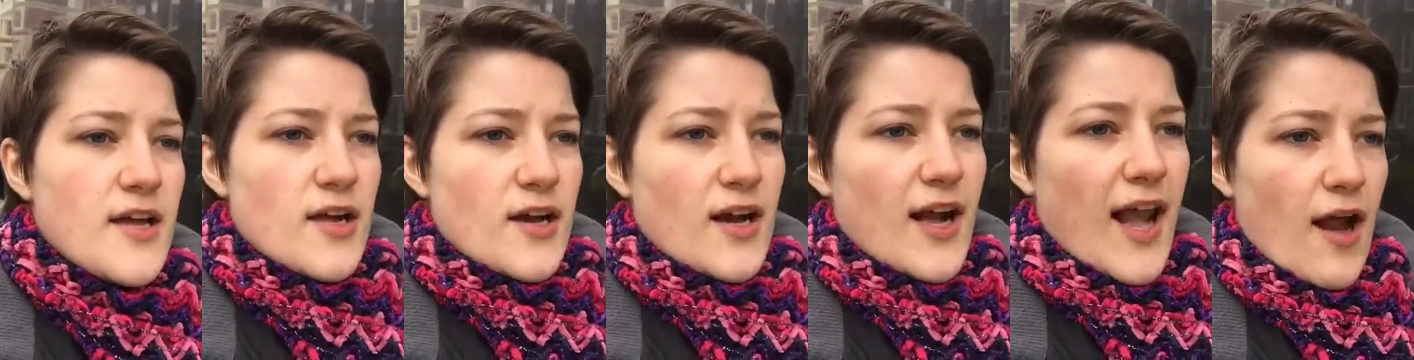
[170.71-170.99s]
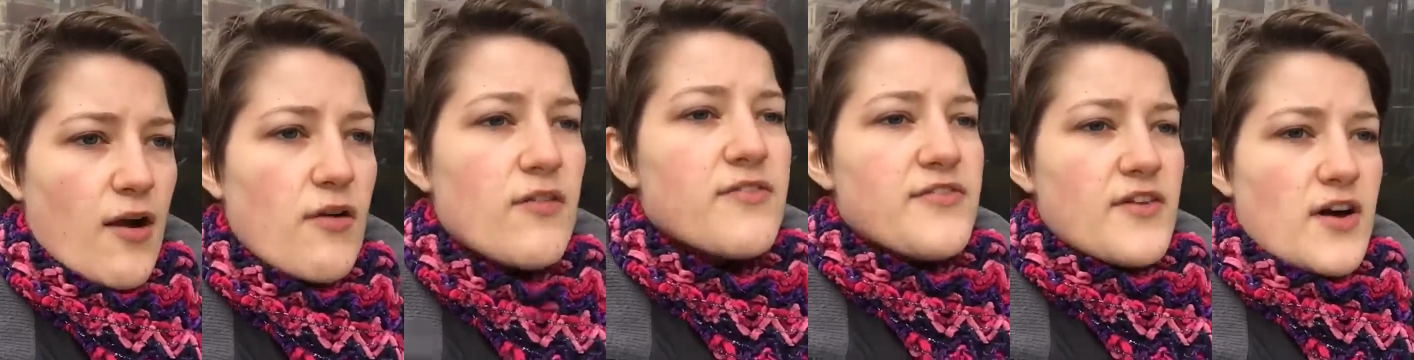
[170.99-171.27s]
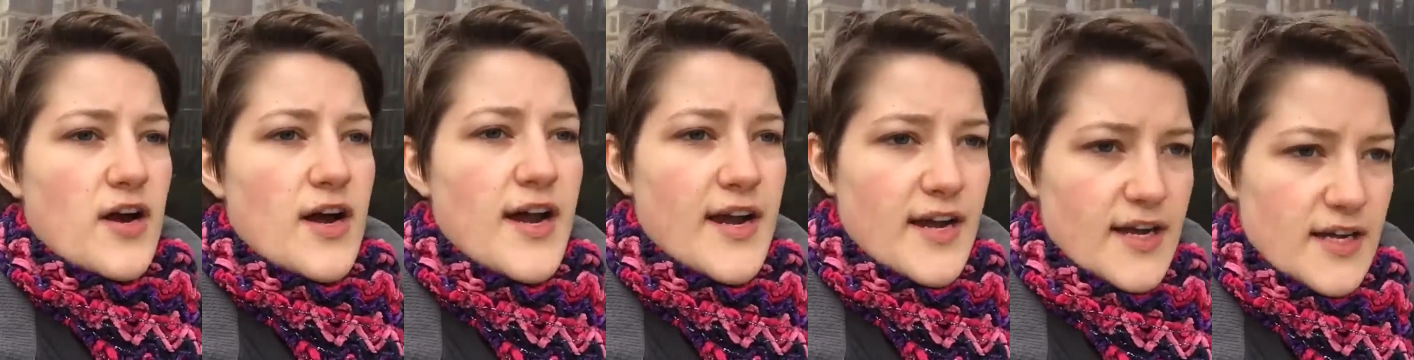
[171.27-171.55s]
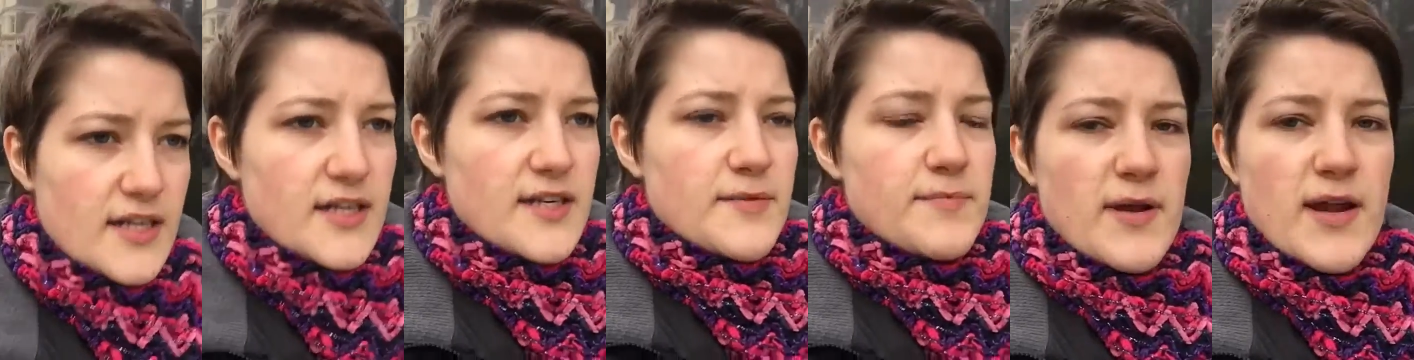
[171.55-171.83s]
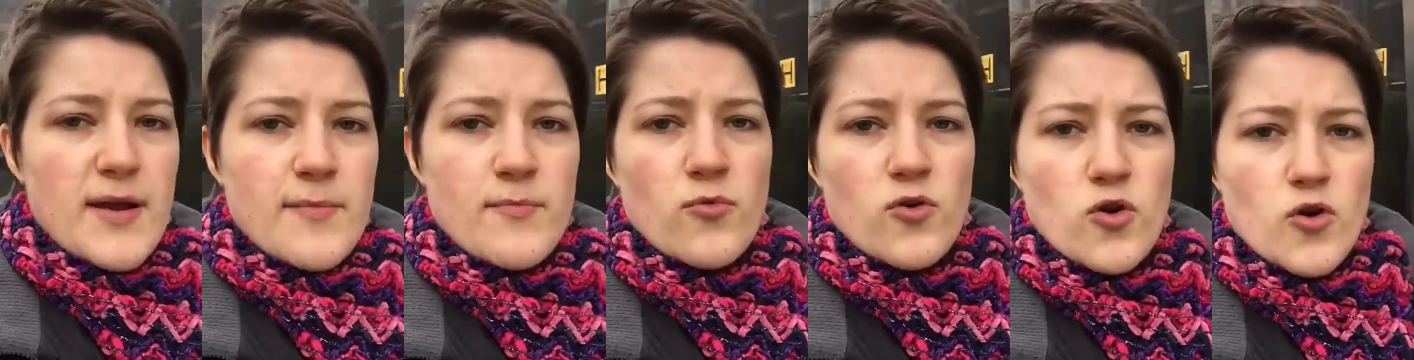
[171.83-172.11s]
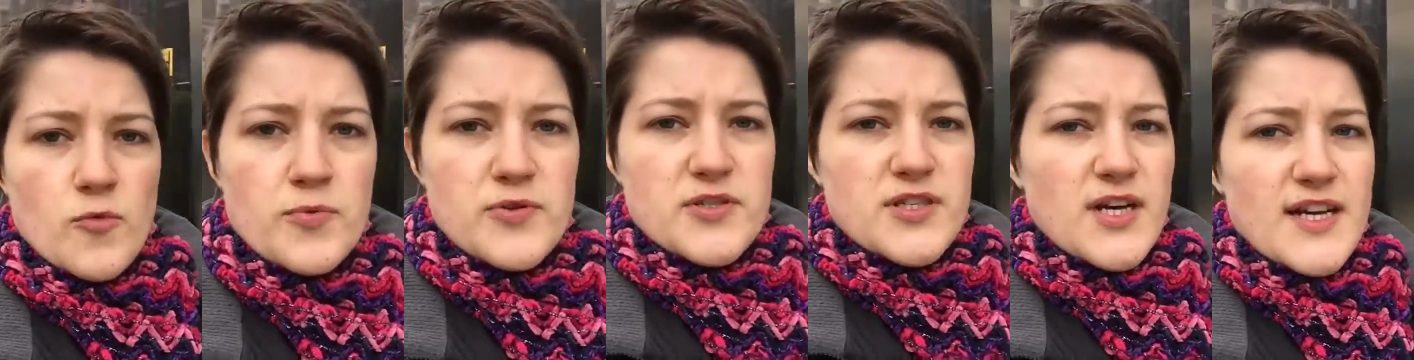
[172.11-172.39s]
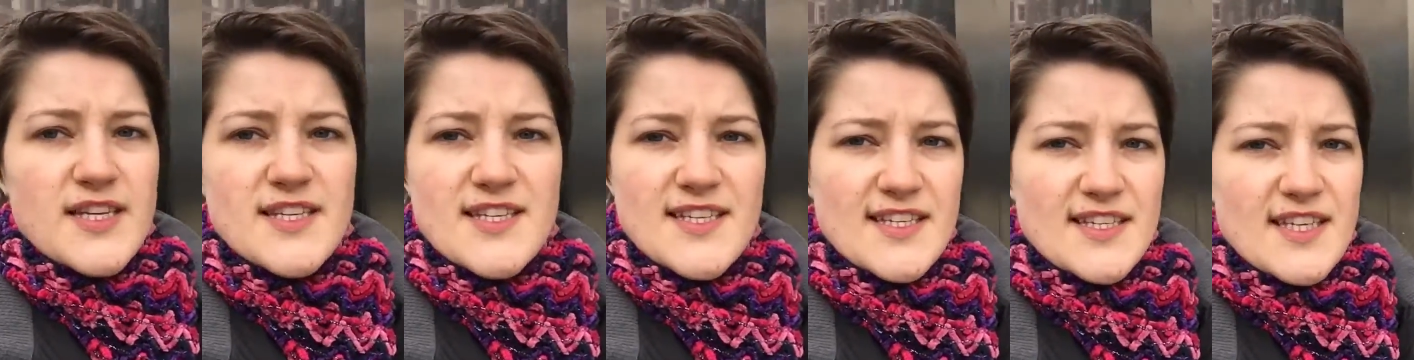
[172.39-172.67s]
clarifying and being more
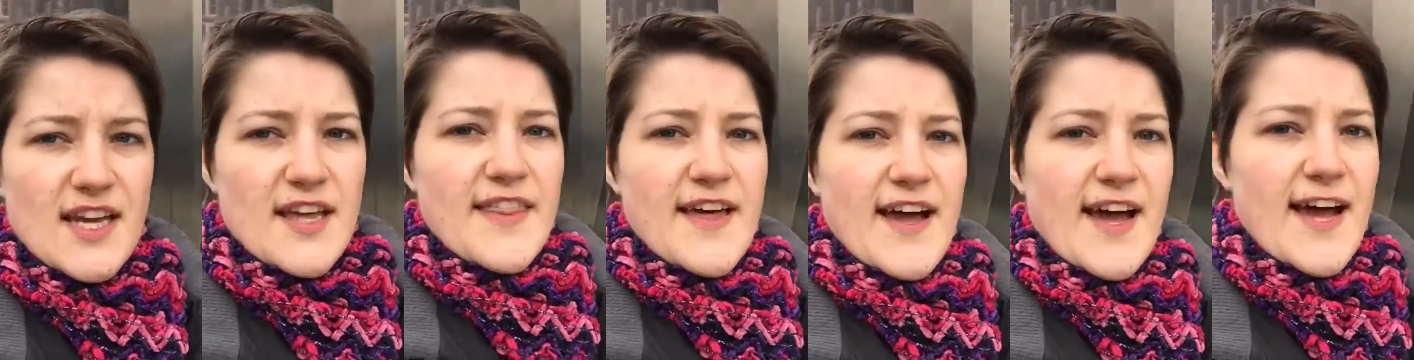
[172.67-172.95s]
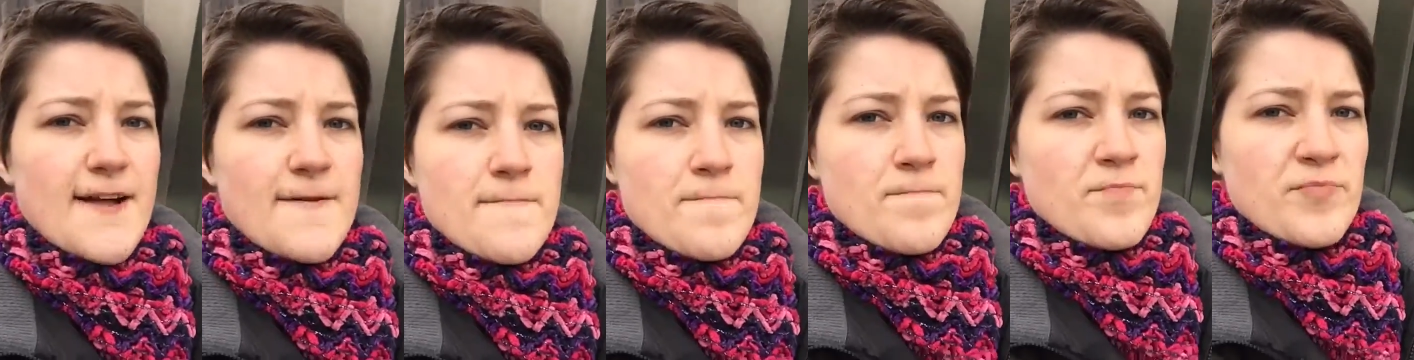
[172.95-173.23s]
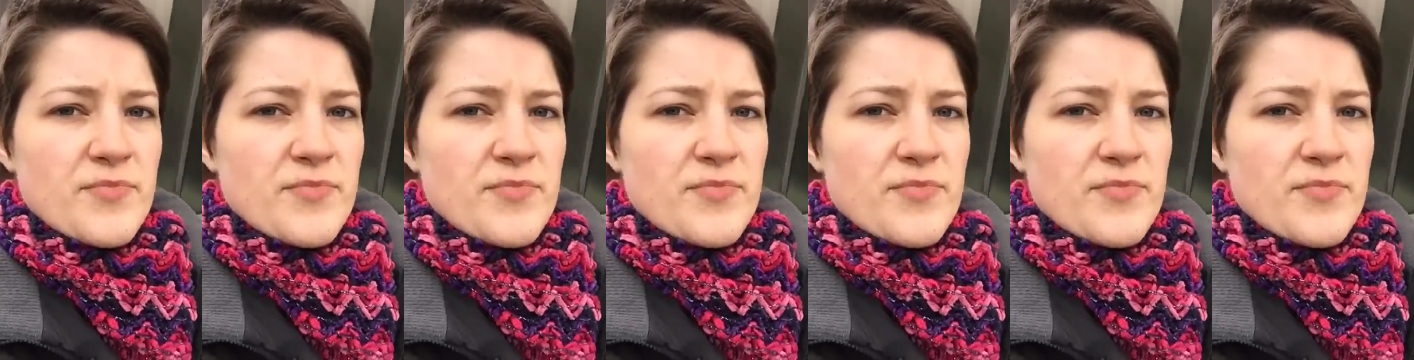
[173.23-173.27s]
precise and things like that.